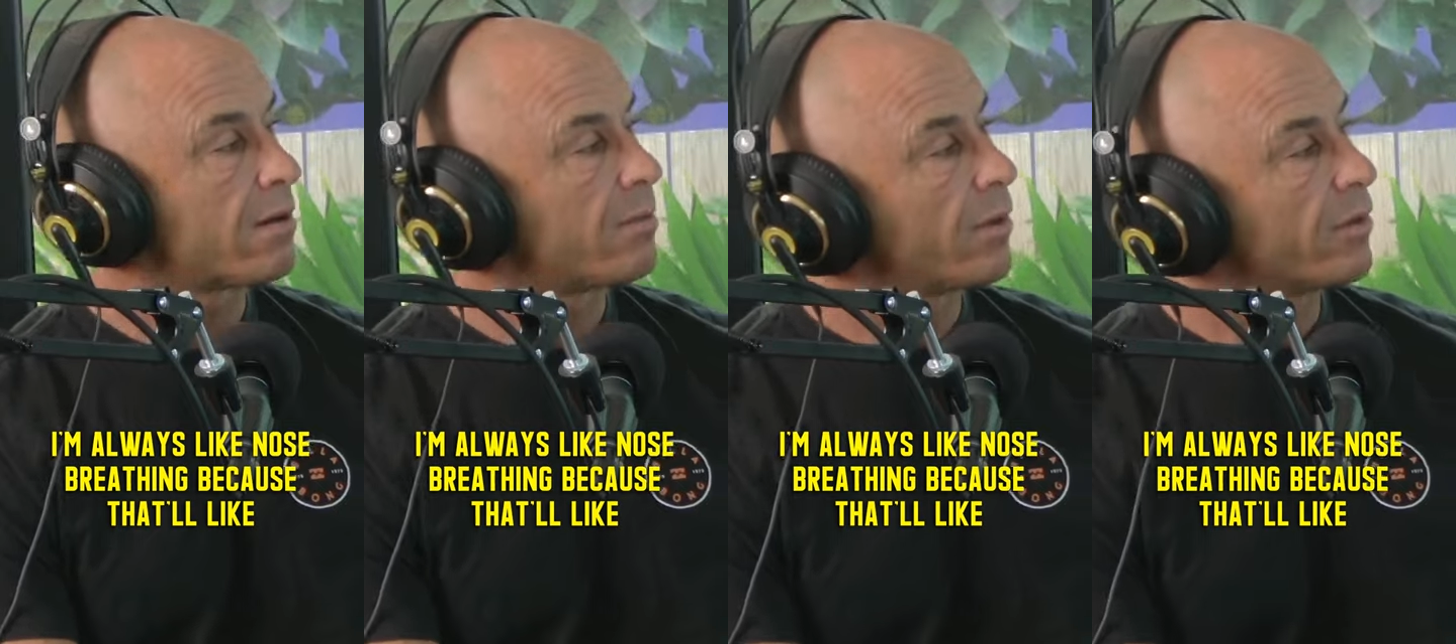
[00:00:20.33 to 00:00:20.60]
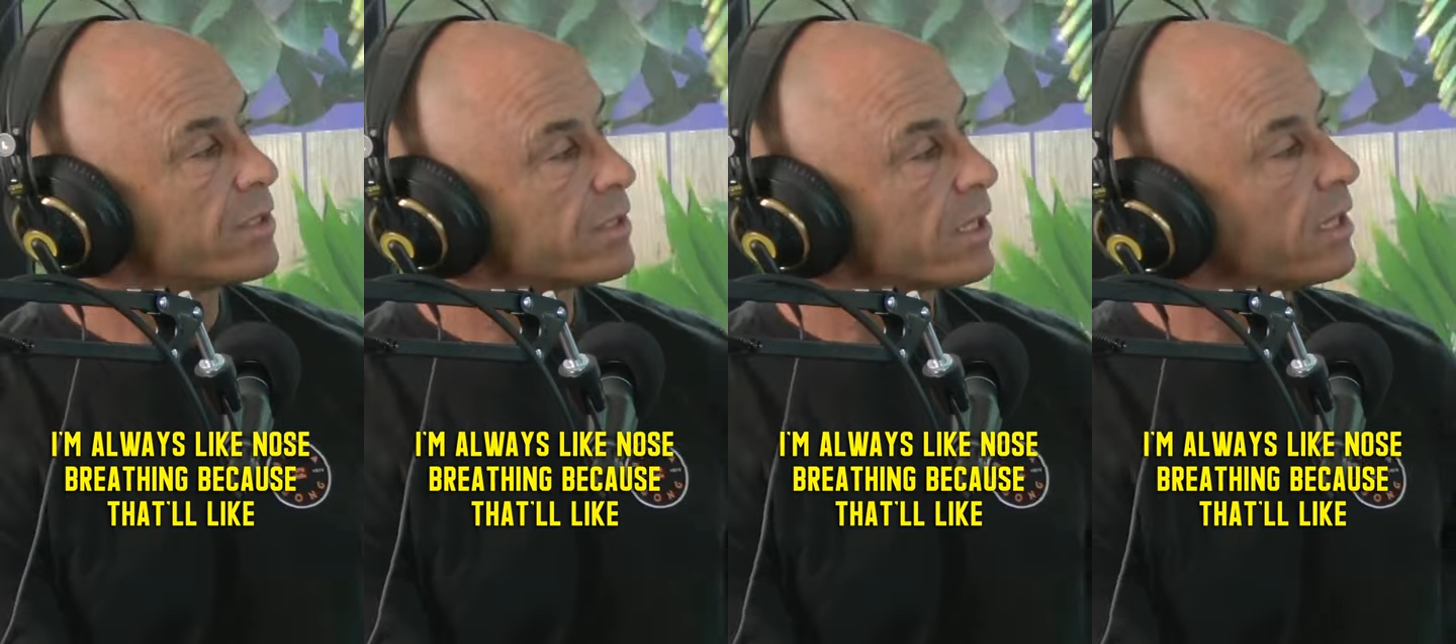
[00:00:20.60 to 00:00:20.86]
I'm
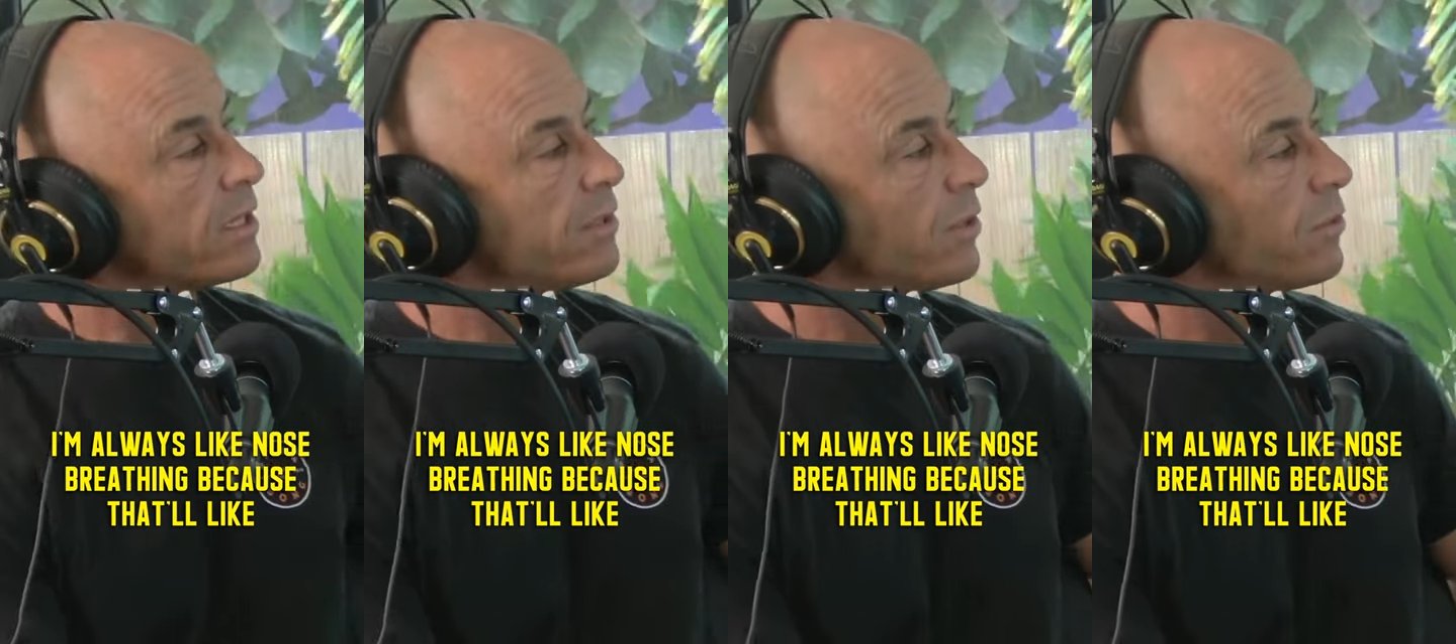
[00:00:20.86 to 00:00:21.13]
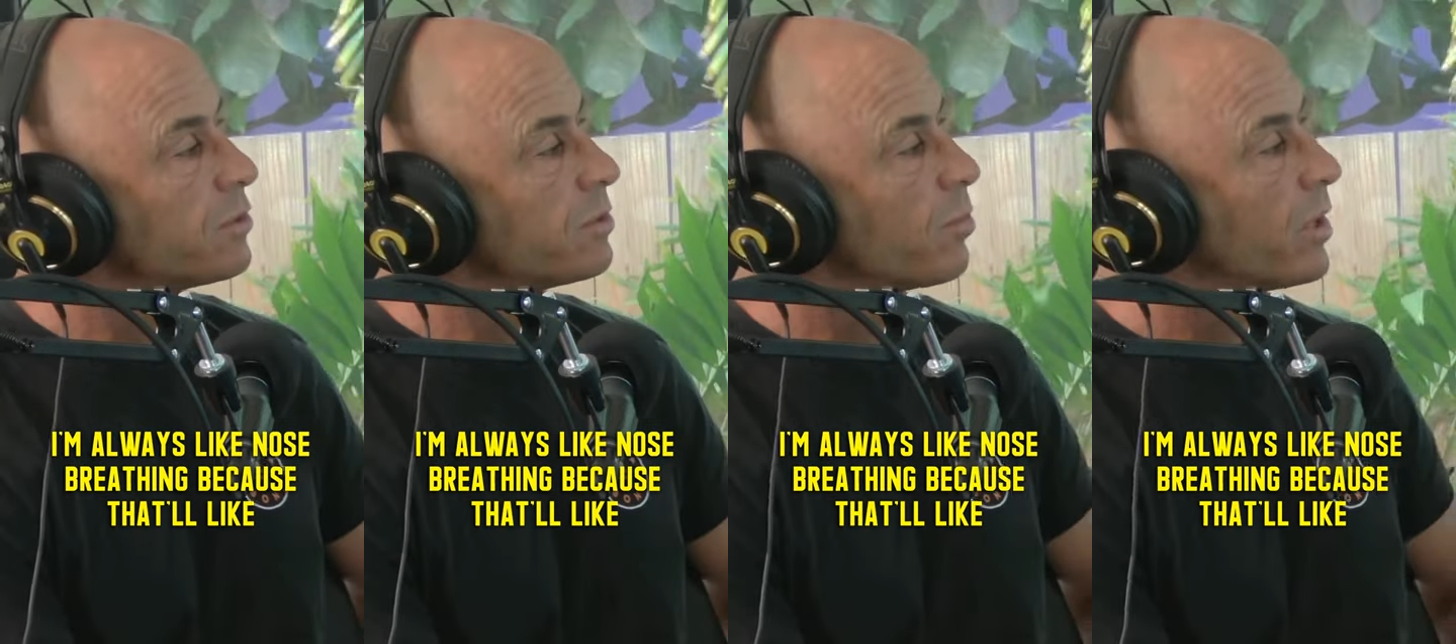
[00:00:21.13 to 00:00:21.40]
always like
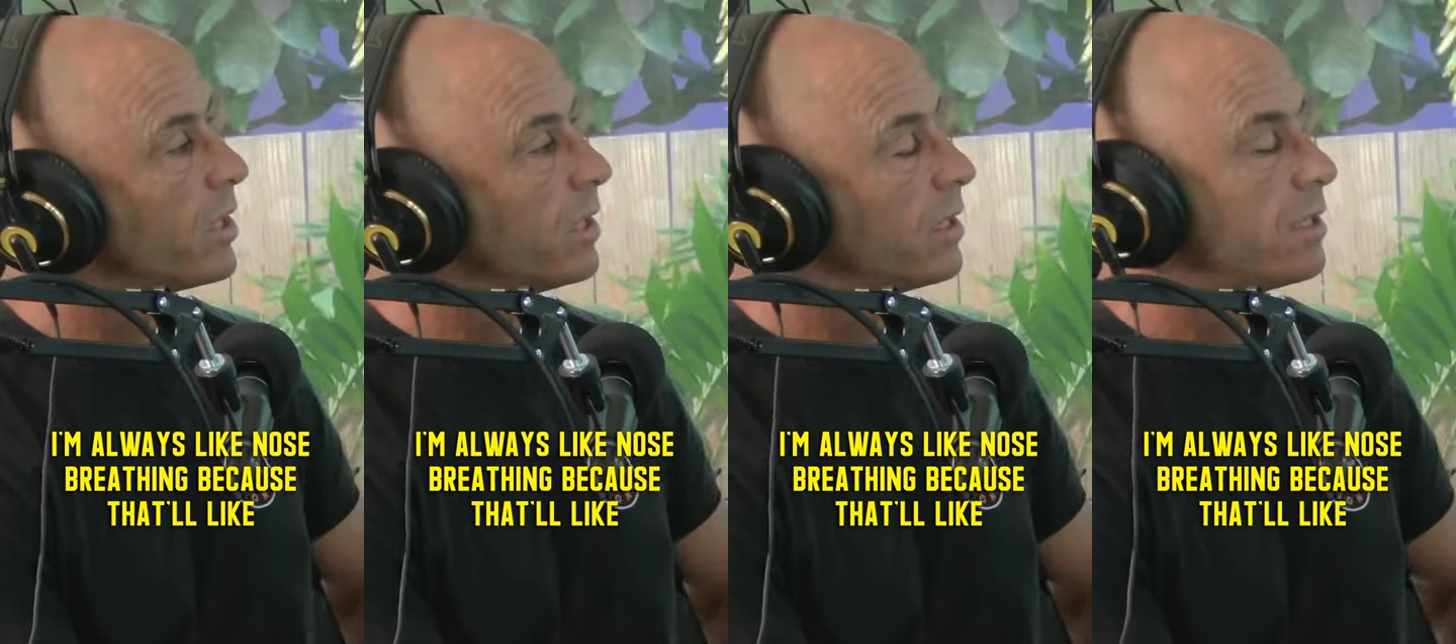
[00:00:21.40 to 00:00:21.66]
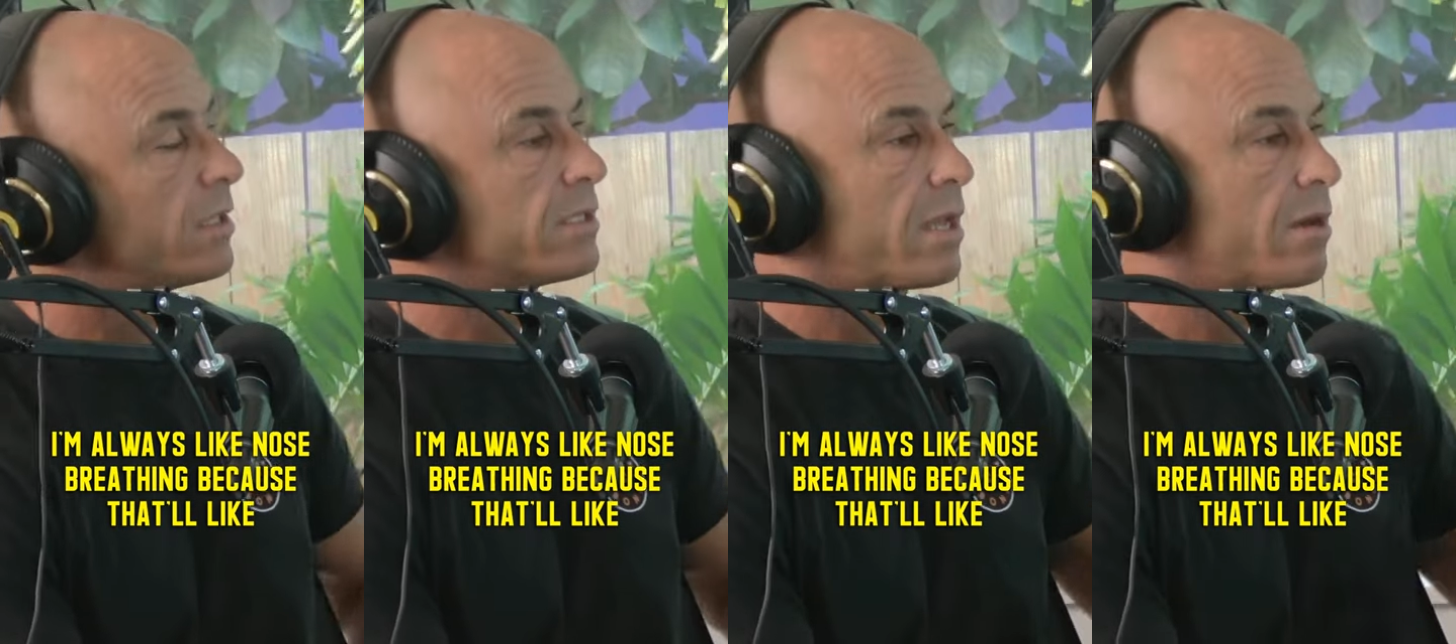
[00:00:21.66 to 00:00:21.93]
nose breathing
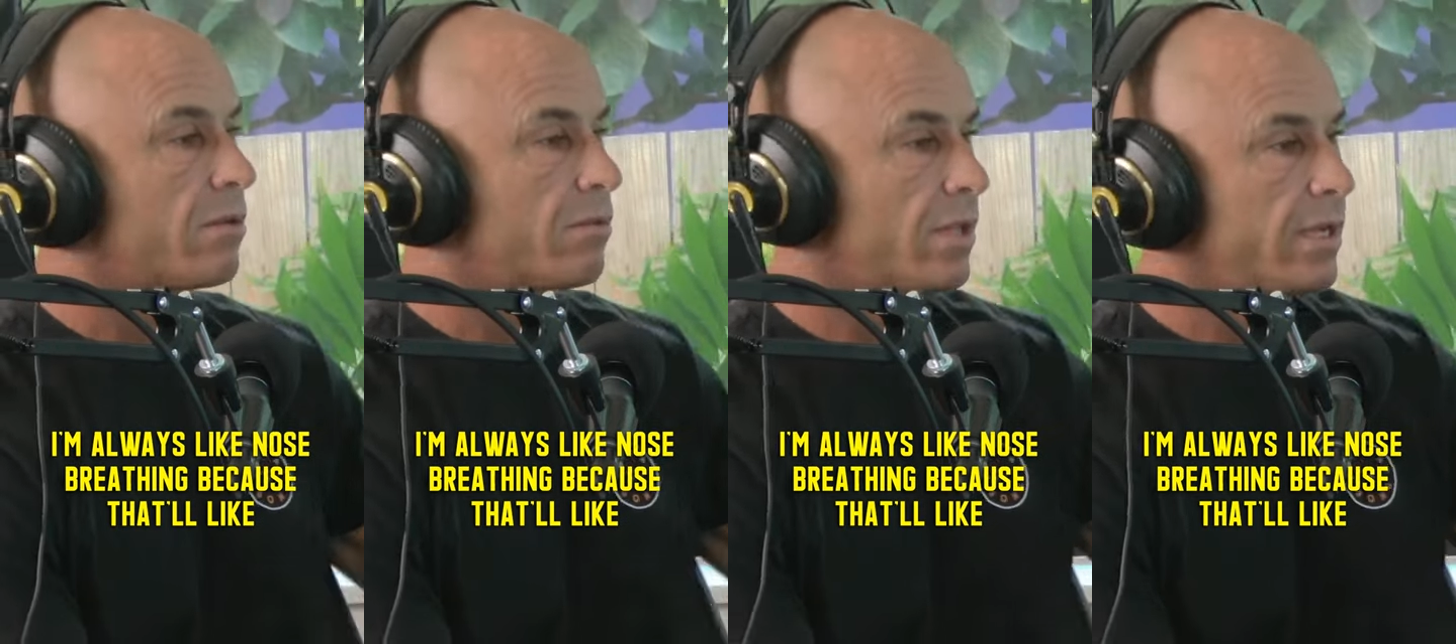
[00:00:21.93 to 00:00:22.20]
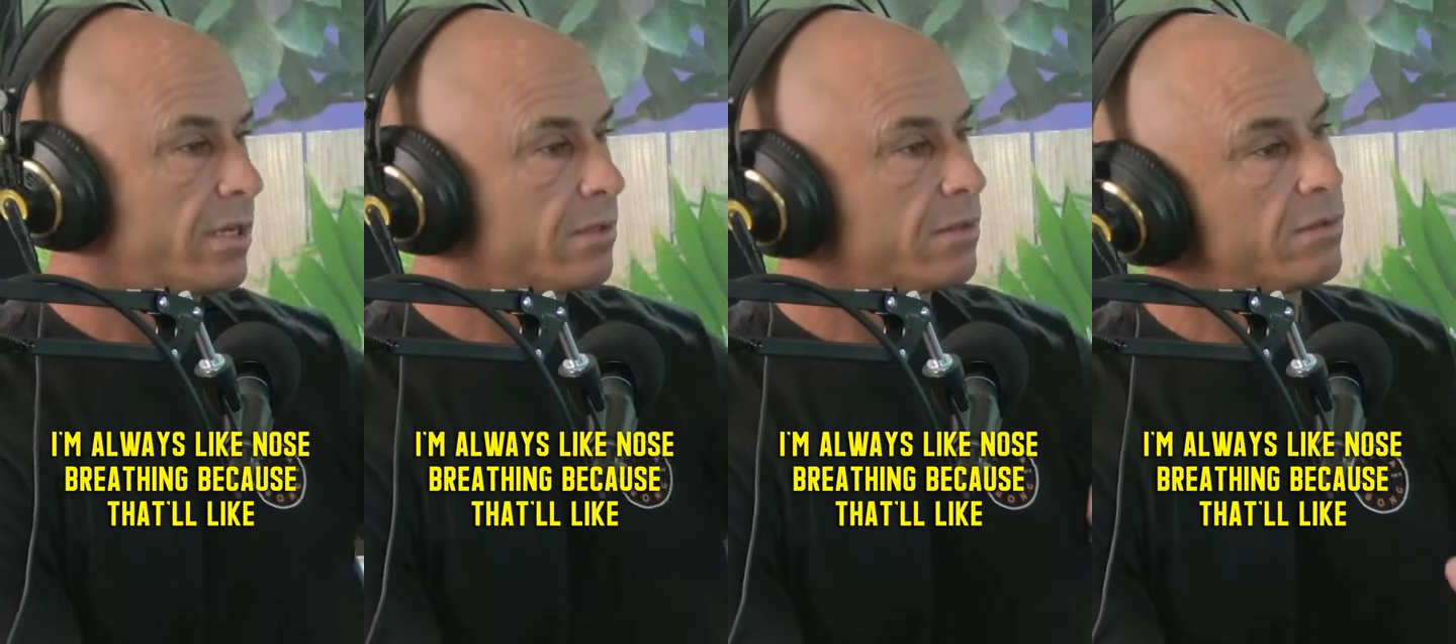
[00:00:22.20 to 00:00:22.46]
because that'll like